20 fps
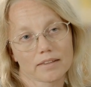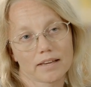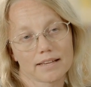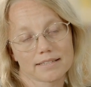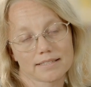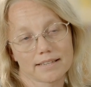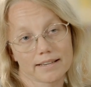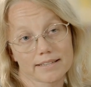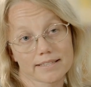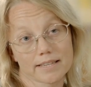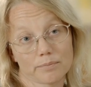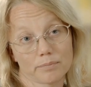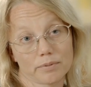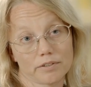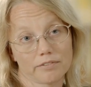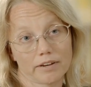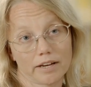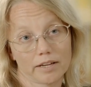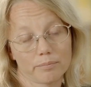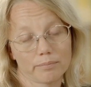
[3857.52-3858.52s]
as
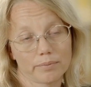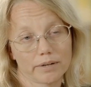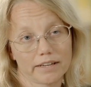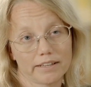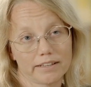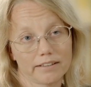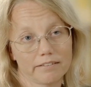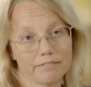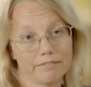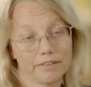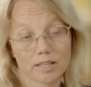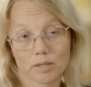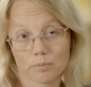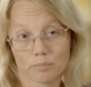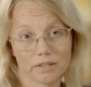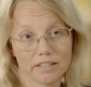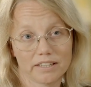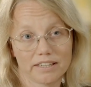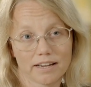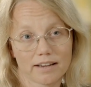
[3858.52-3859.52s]
exemplified by
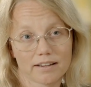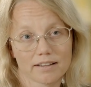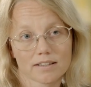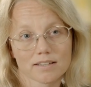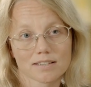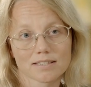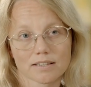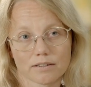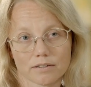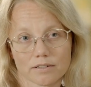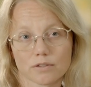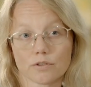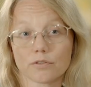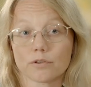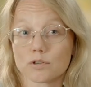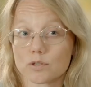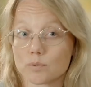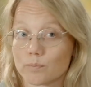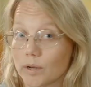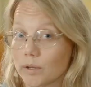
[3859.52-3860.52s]
Wikipedia. So, so those